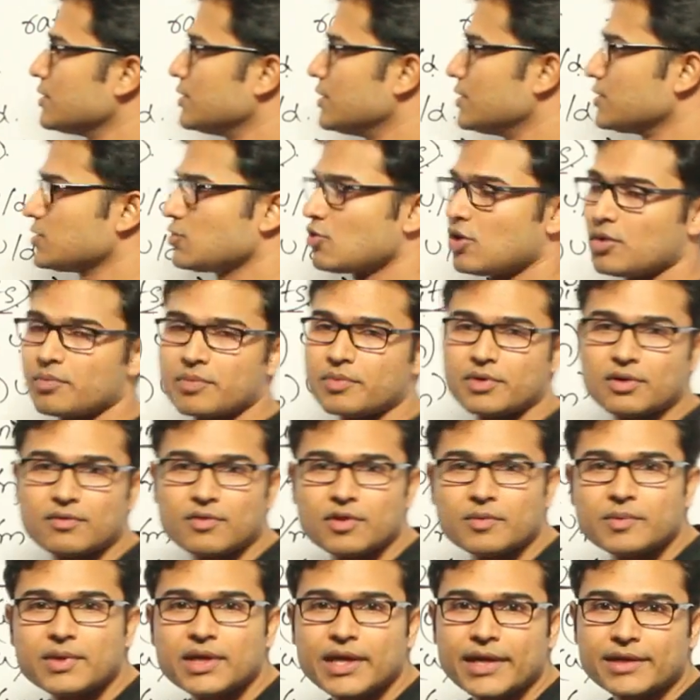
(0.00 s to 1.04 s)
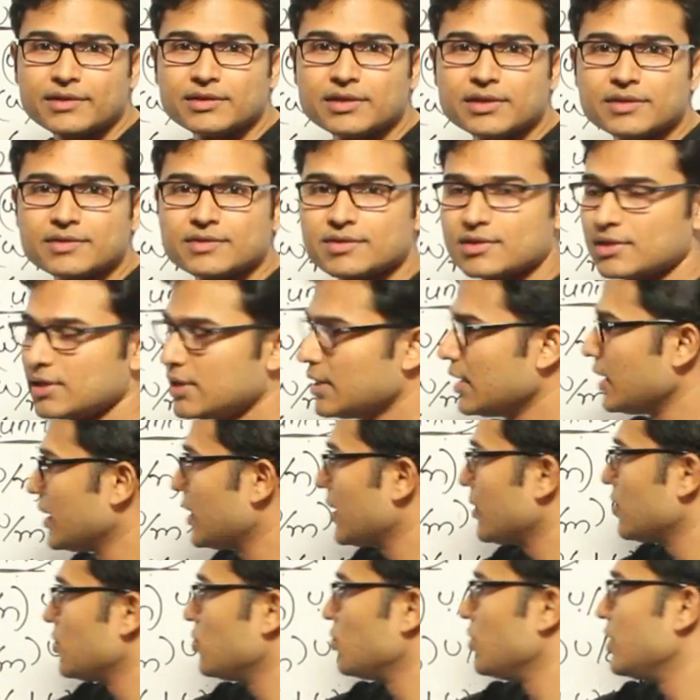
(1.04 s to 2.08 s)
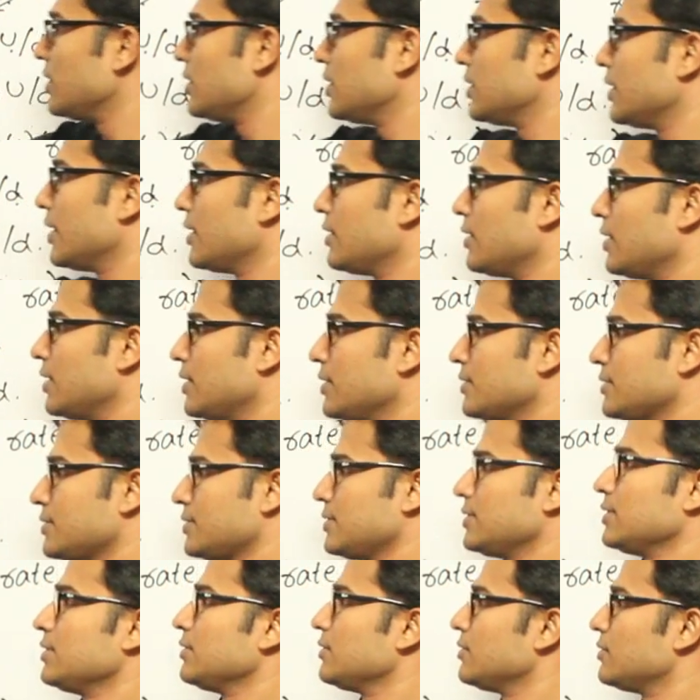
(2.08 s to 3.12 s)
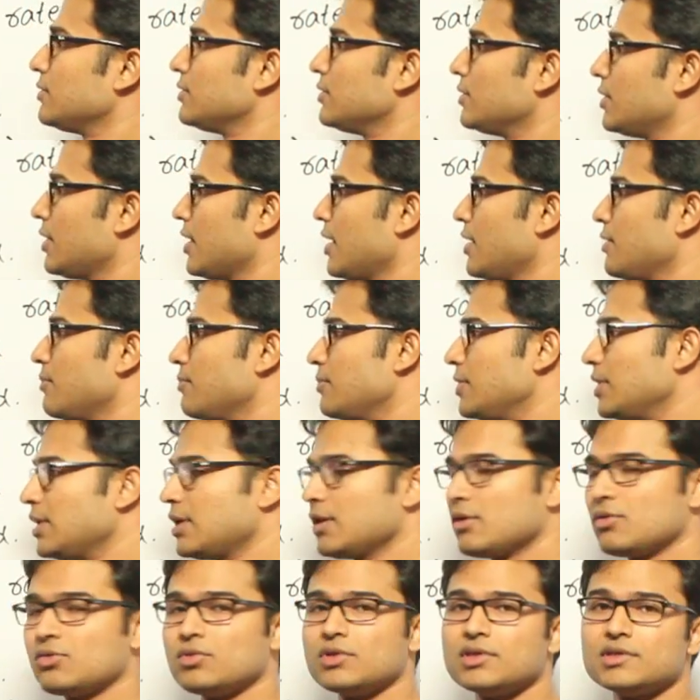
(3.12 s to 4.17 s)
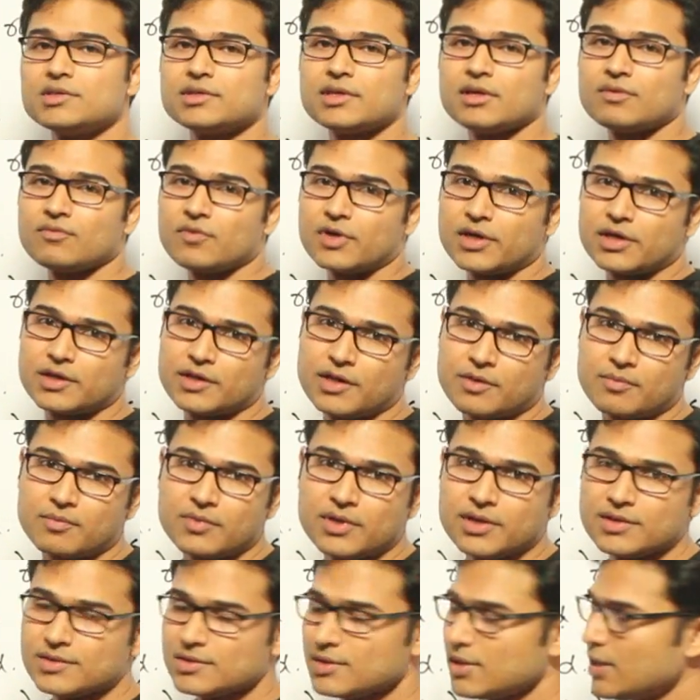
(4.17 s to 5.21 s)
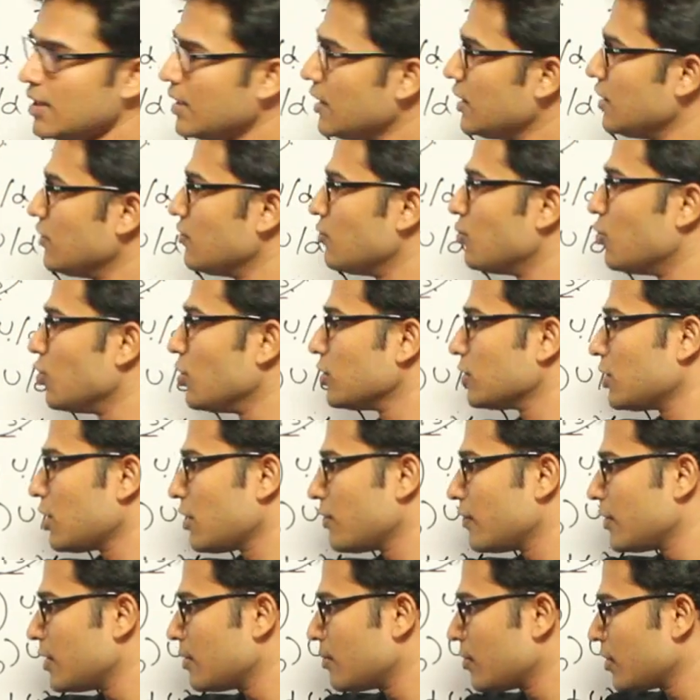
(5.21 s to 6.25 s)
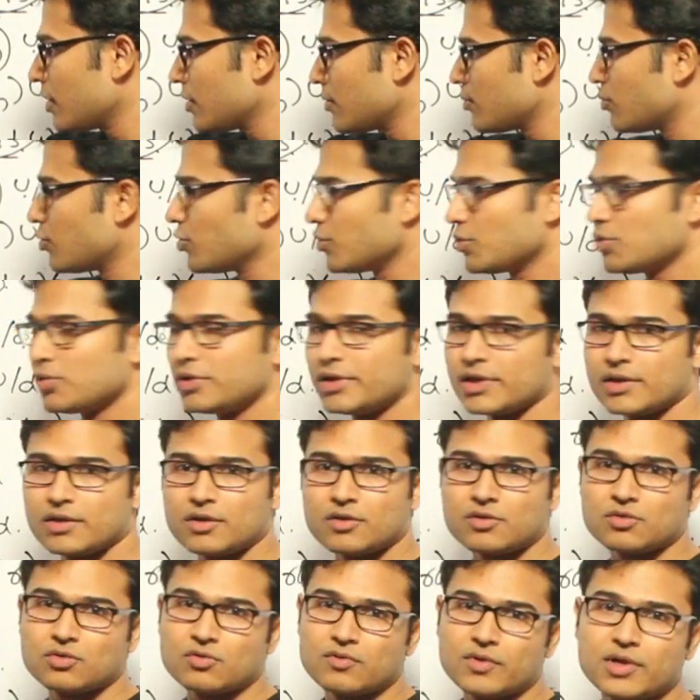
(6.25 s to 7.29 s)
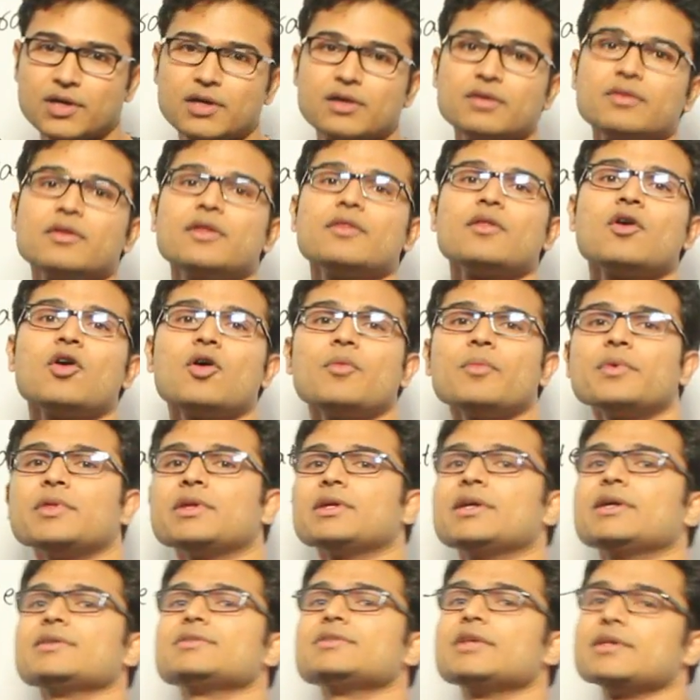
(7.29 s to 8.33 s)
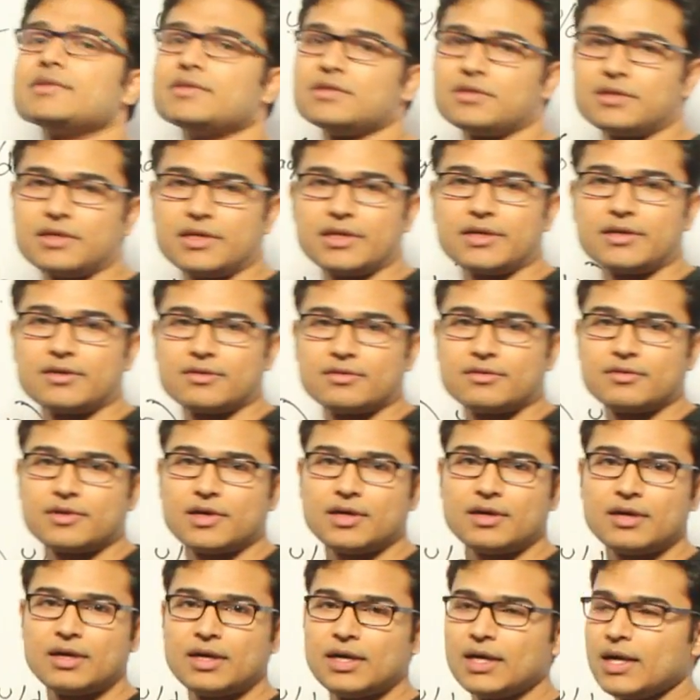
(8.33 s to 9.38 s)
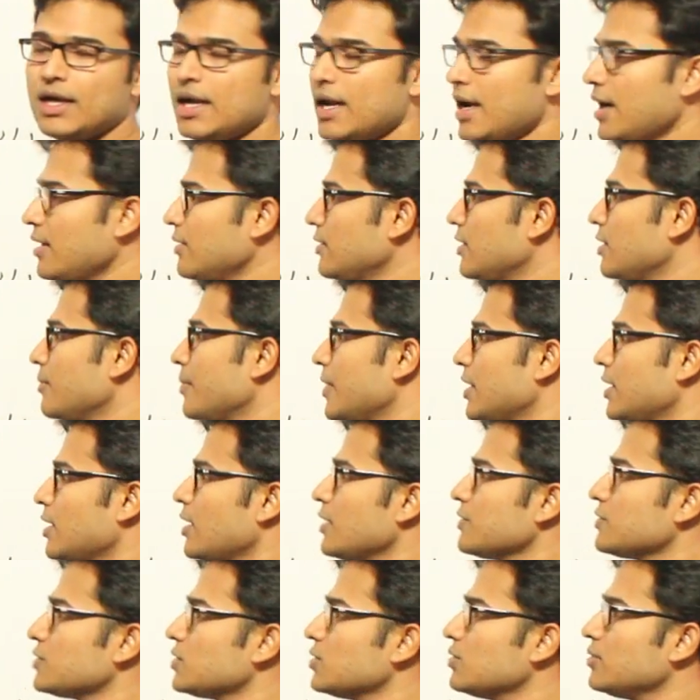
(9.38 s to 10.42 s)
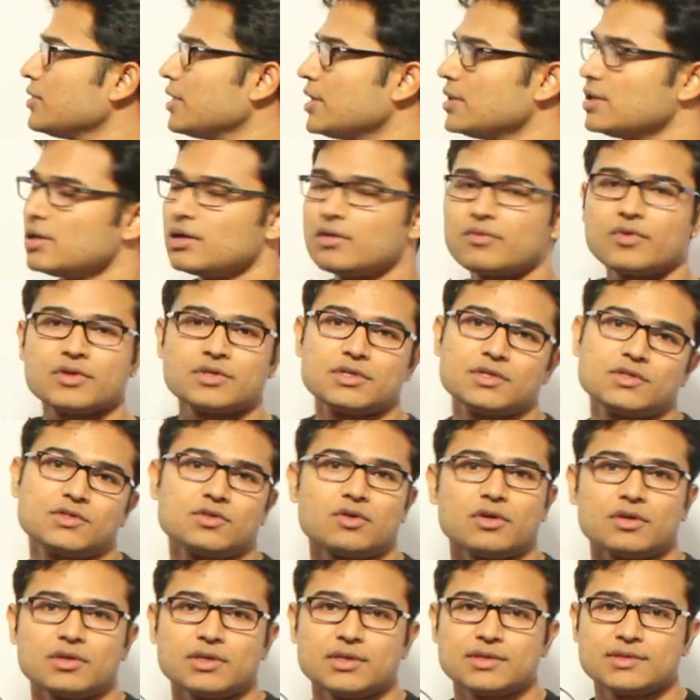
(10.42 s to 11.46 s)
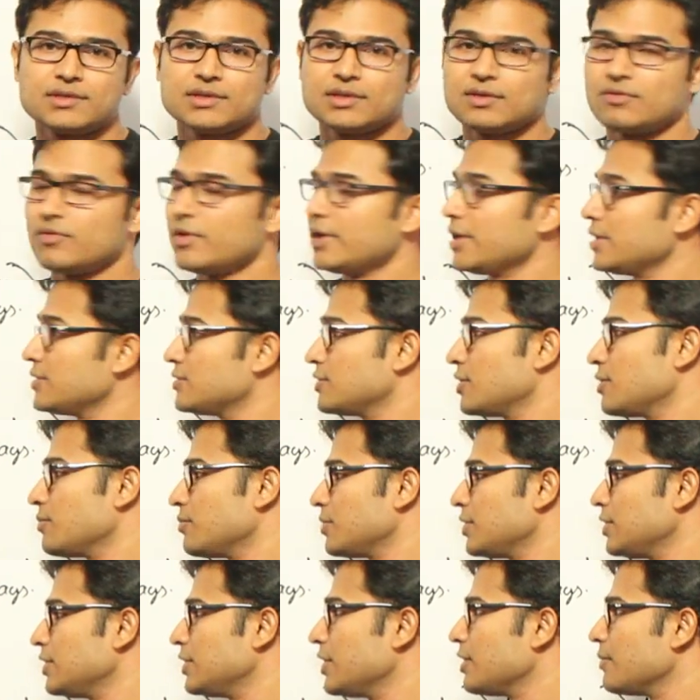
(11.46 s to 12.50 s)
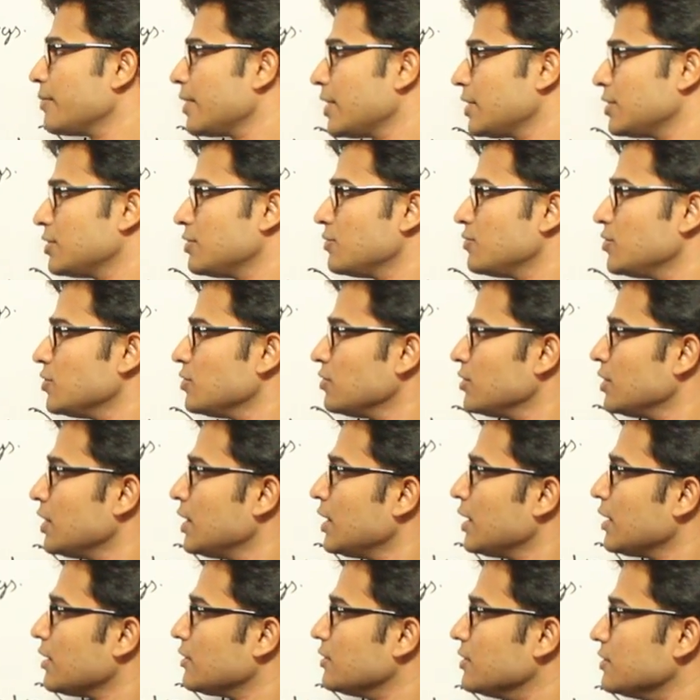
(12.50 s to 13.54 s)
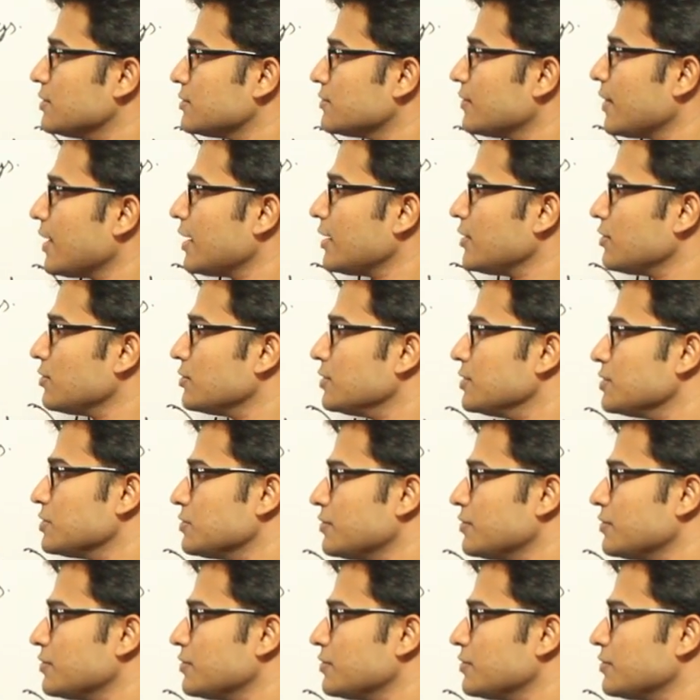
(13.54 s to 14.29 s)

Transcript: in this topic will be like this: A can do it in n days and B can do the same work in m days. If both of them are put together to work, then how many days does it take, right? And they might ask you any questions on this. For example, they might give you this value,